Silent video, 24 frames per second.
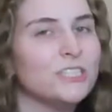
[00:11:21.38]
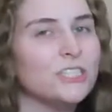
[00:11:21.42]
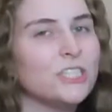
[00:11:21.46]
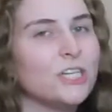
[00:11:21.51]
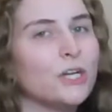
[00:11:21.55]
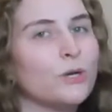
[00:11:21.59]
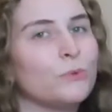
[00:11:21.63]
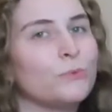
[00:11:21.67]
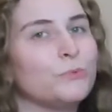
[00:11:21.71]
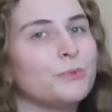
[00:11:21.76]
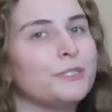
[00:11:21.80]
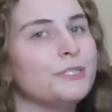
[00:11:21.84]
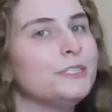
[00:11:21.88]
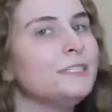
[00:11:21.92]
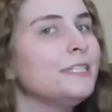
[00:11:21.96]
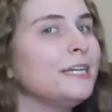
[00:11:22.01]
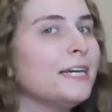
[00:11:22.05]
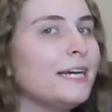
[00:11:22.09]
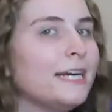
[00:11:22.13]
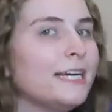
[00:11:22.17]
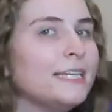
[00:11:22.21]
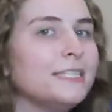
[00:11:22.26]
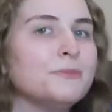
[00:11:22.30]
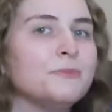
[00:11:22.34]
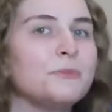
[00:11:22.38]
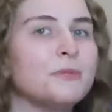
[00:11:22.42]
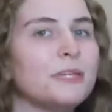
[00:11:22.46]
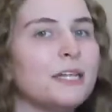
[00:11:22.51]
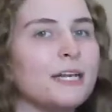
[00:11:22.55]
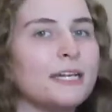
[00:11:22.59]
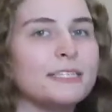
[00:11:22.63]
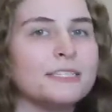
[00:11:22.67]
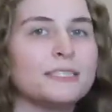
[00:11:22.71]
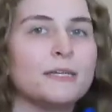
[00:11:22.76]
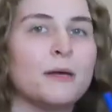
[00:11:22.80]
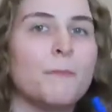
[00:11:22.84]
look real nice with
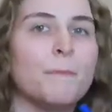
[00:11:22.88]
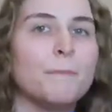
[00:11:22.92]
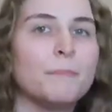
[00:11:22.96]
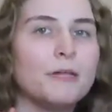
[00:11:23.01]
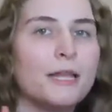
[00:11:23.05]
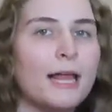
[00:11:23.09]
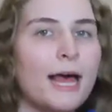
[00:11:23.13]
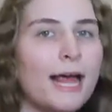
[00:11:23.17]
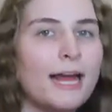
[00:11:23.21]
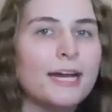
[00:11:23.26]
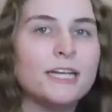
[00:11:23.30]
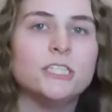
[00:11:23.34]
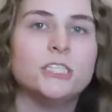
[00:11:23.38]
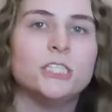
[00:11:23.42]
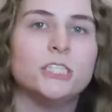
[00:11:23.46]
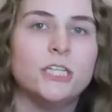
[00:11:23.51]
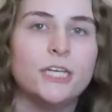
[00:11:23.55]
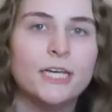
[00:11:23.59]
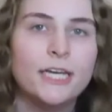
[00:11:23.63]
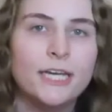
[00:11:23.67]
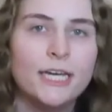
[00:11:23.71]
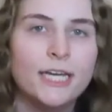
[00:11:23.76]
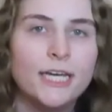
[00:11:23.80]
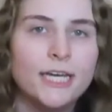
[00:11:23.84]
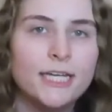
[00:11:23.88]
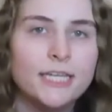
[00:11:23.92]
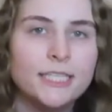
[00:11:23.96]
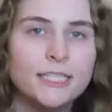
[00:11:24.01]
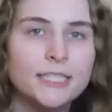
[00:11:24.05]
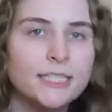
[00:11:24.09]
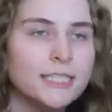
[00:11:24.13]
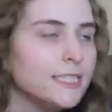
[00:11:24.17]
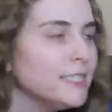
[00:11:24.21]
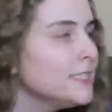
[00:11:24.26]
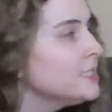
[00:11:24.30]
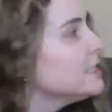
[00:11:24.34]
like some black jeans.